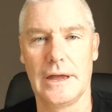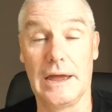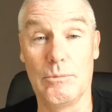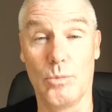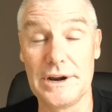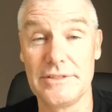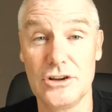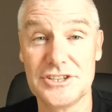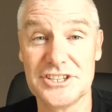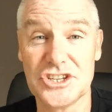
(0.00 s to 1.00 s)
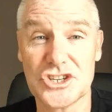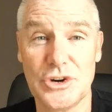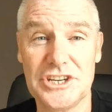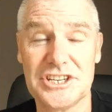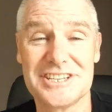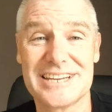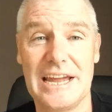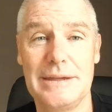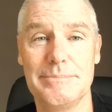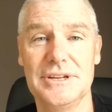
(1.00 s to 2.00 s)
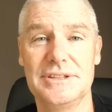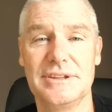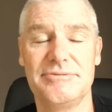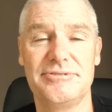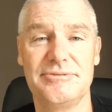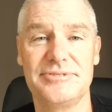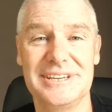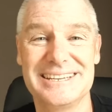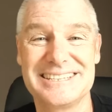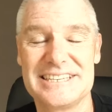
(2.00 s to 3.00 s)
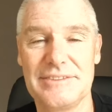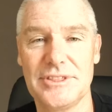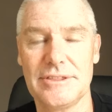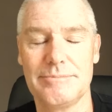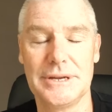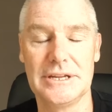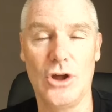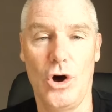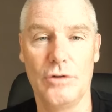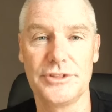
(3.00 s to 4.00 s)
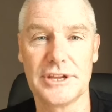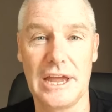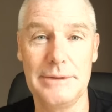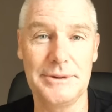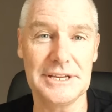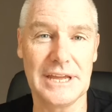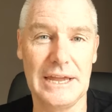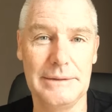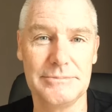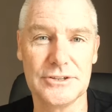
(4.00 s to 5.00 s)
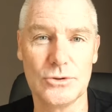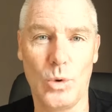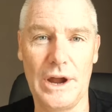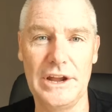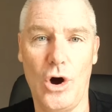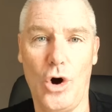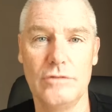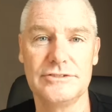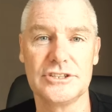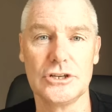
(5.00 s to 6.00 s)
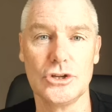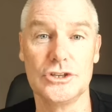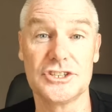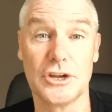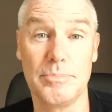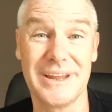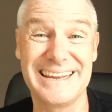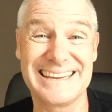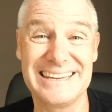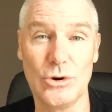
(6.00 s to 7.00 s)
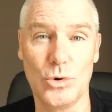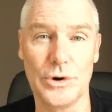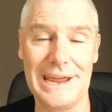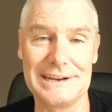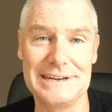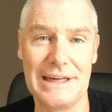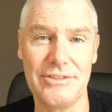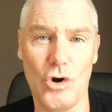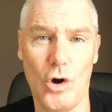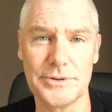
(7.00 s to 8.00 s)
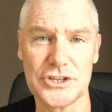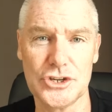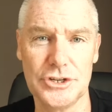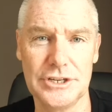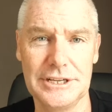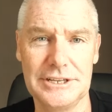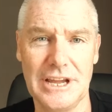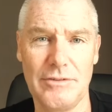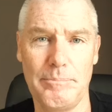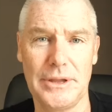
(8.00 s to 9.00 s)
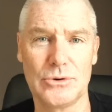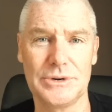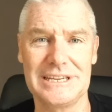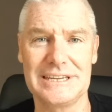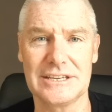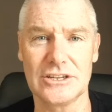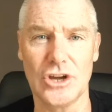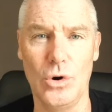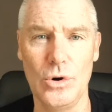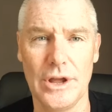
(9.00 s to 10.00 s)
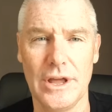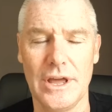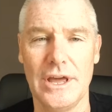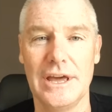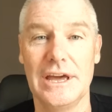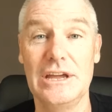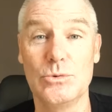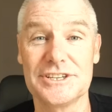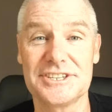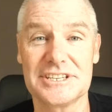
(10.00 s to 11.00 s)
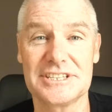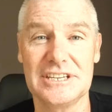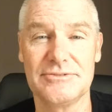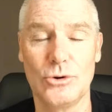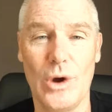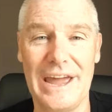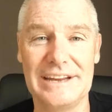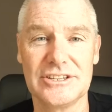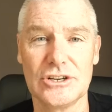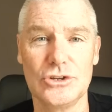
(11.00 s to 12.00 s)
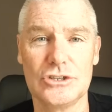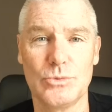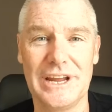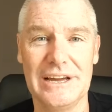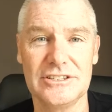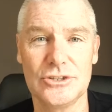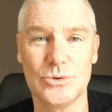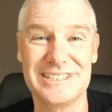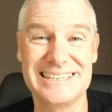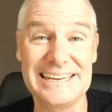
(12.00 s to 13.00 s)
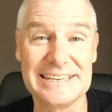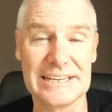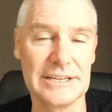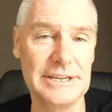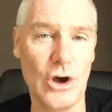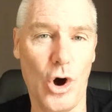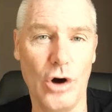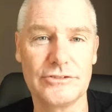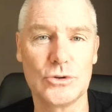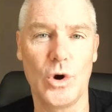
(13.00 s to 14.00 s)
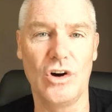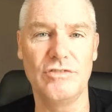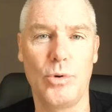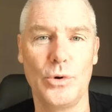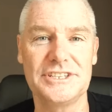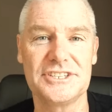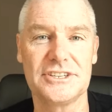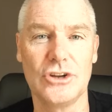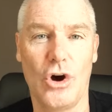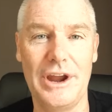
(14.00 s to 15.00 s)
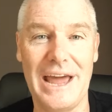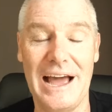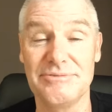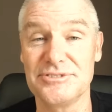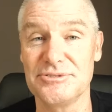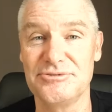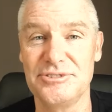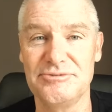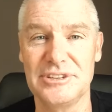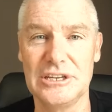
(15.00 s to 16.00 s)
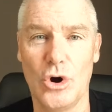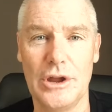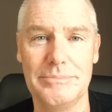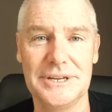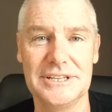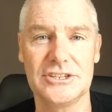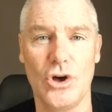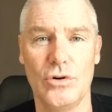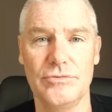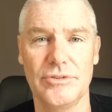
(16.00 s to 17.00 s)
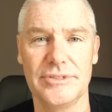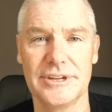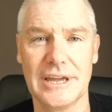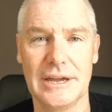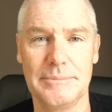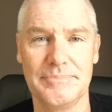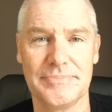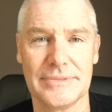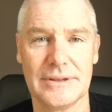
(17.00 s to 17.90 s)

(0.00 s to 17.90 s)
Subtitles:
And one of those indiscretions came in the 57th minute of the game, and it came to the way of Toulouse. So Blair Kinghorn had another opportunity to have a penalty kick at goal. He was successful, and Toulouse went out to a tender lead of 12 points to 9 after 59 minutes of the game.